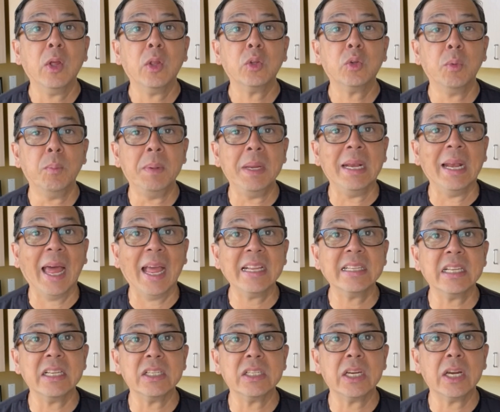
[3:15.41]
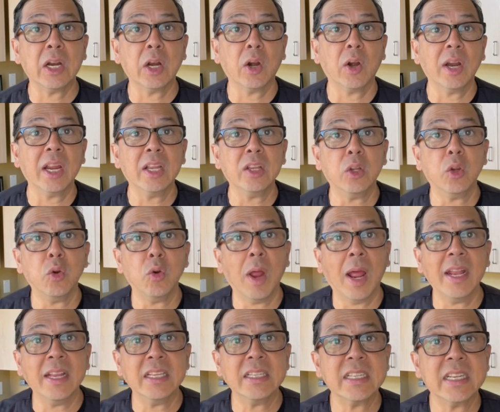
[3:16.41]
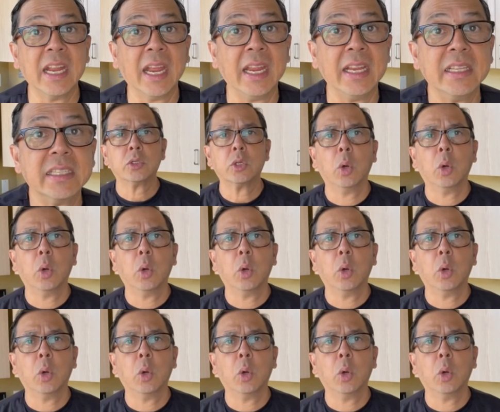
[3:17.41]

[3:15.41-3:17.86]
to be licensed here in the United States.